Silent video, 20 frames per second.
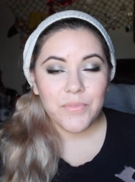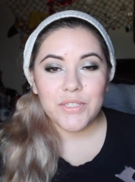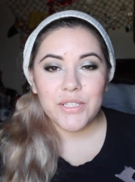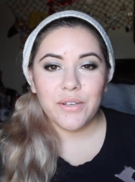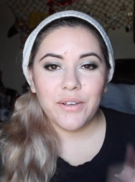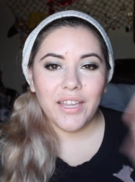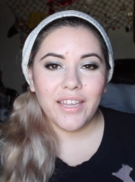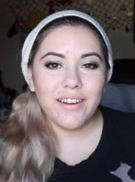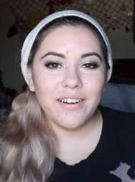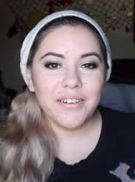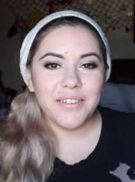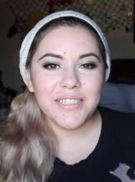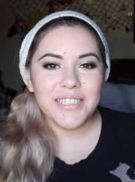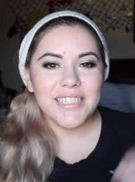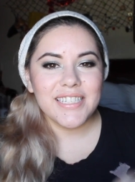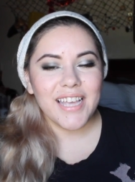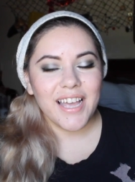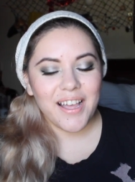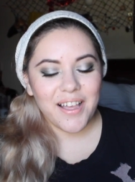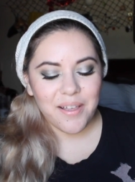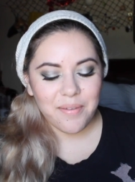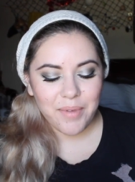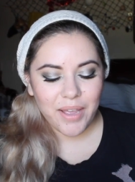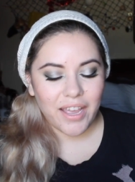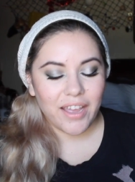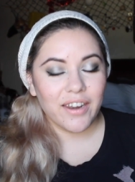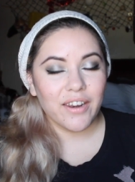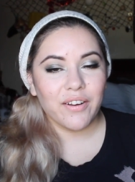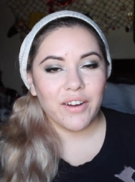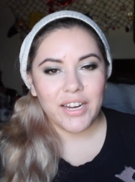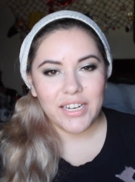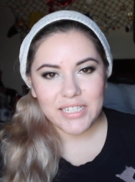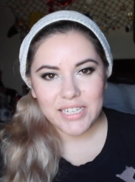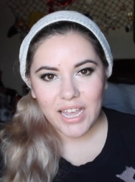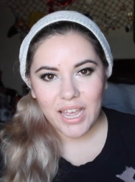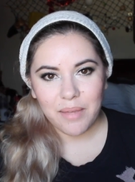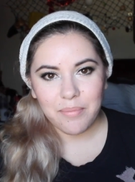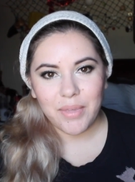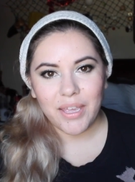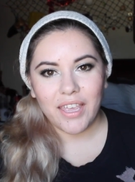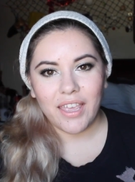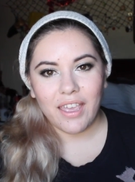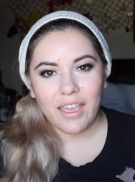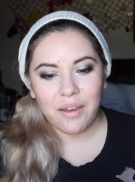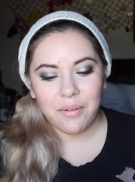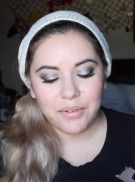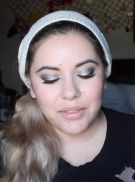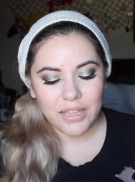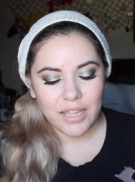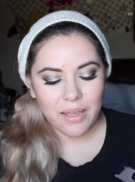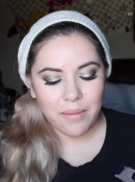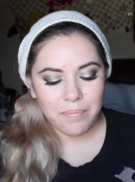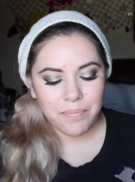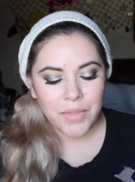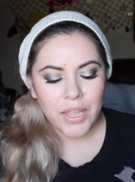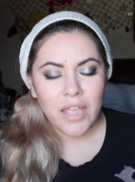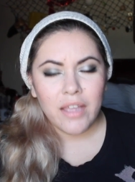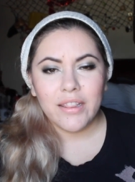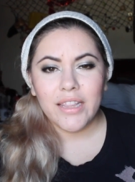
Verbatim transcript: So hey girls, I had a great time hanging out with them.